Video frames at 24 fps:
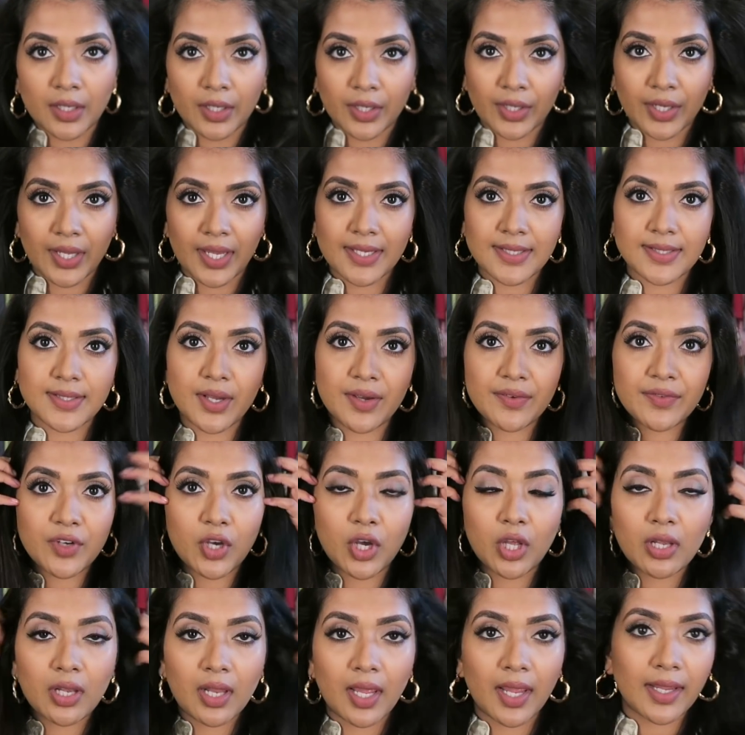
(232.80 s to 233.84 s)
Okay, so I've
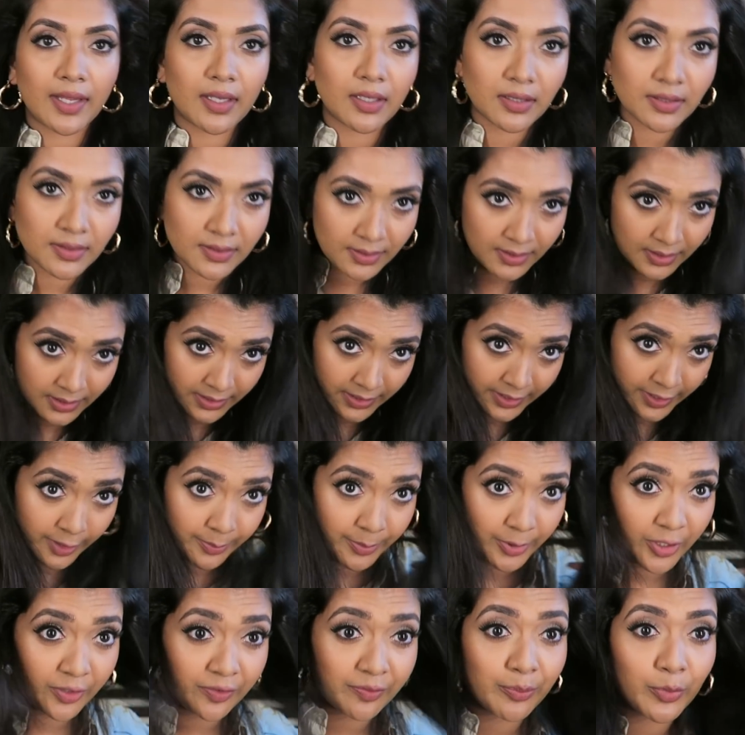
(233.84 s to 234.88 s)
got like a little
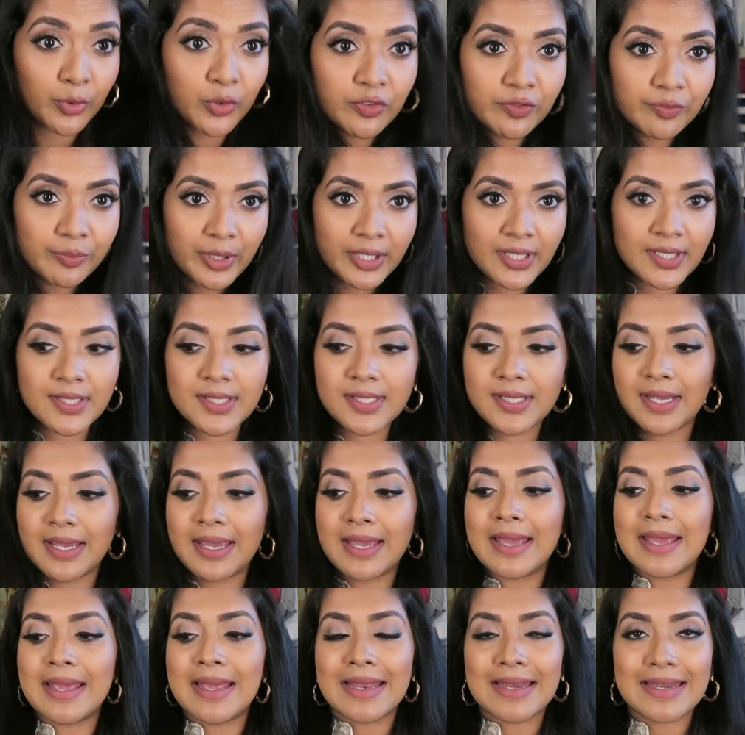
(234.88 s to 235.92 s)
bit of movement.
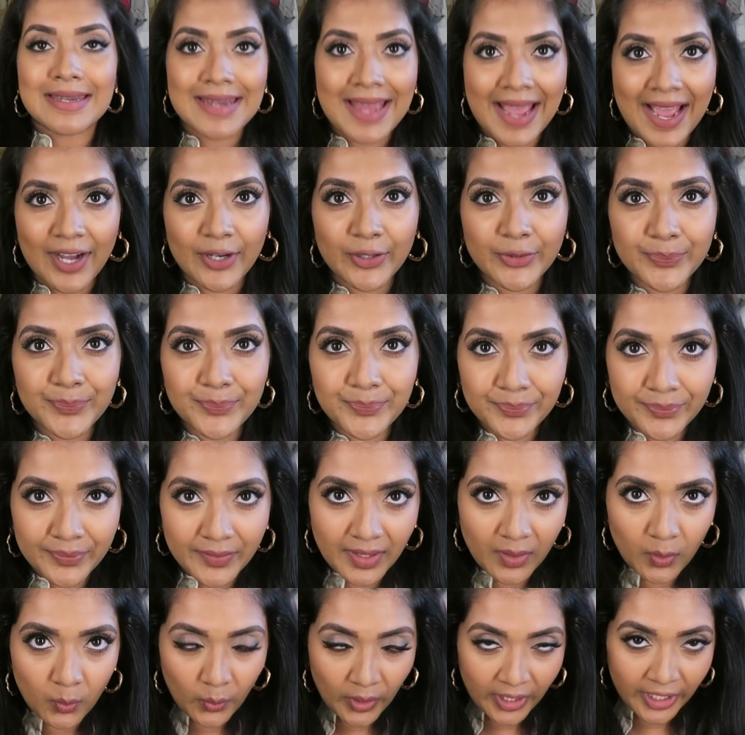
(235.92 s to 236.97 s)
Now,
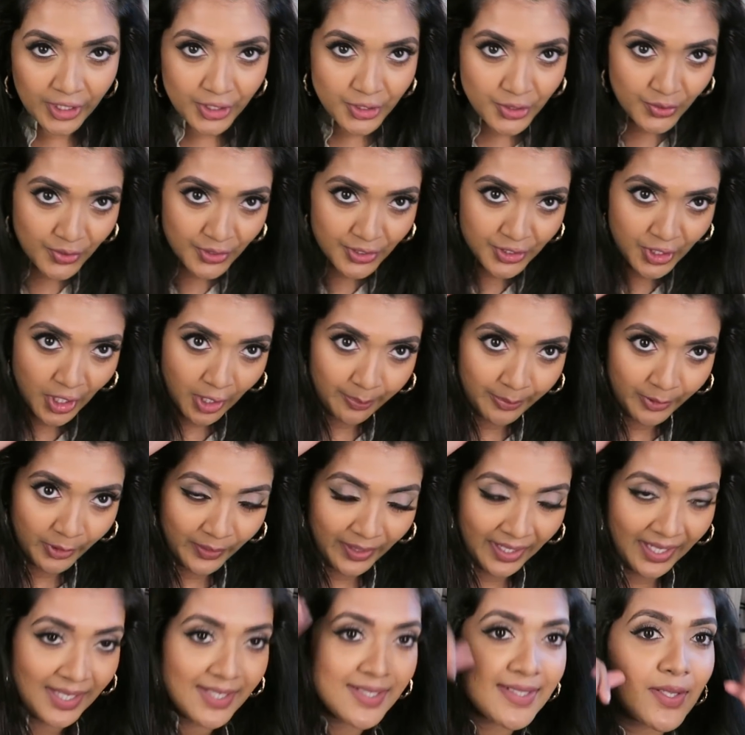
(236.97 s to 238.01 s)
we're gonna do the top,
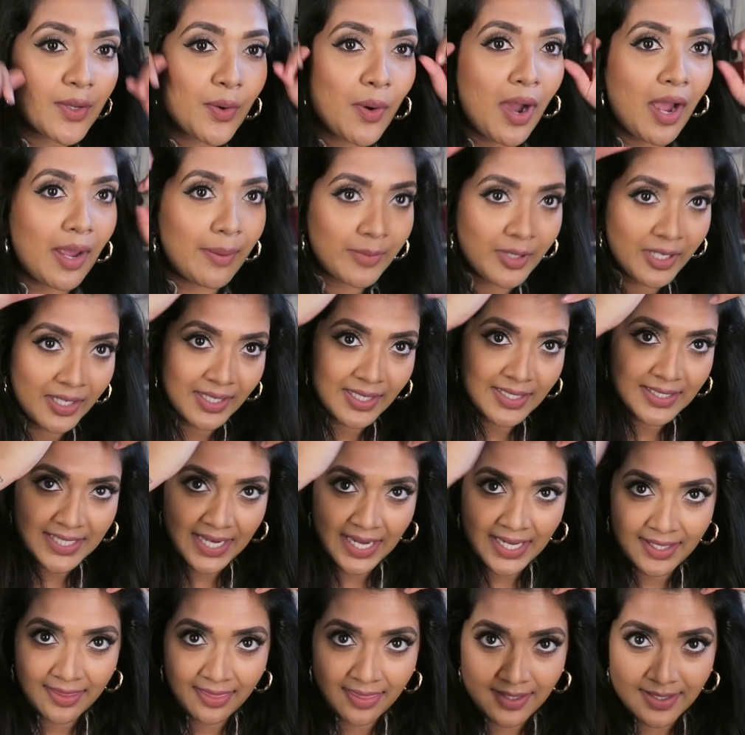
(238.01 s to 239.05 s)
okay? So I'm gonna
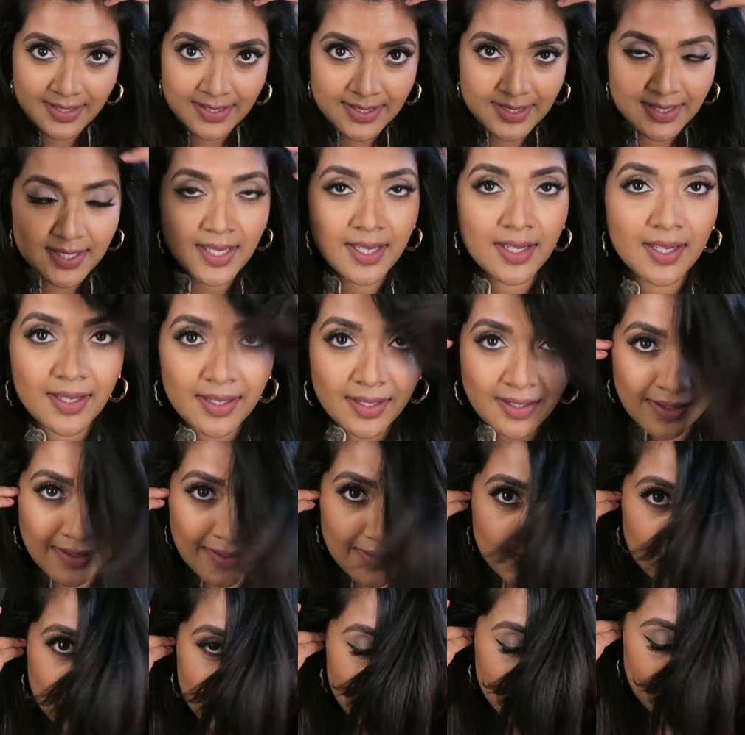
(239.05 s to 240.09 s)
take this
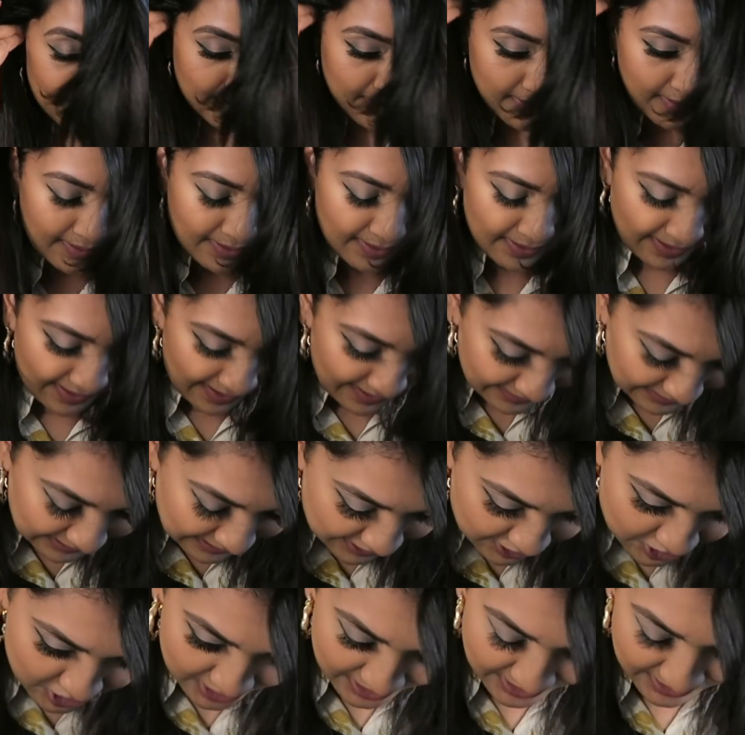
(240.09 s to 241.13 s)
and
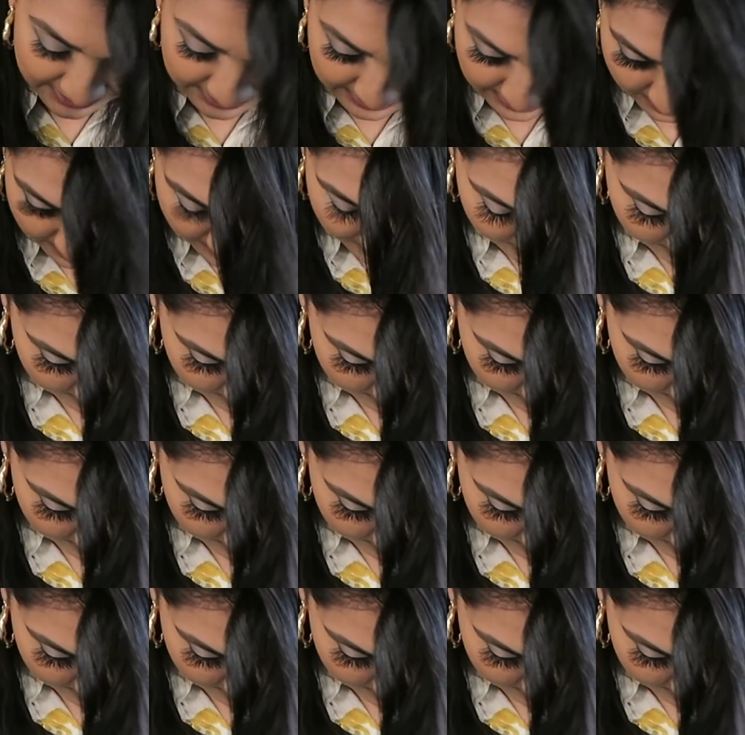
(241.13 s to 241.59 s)
literally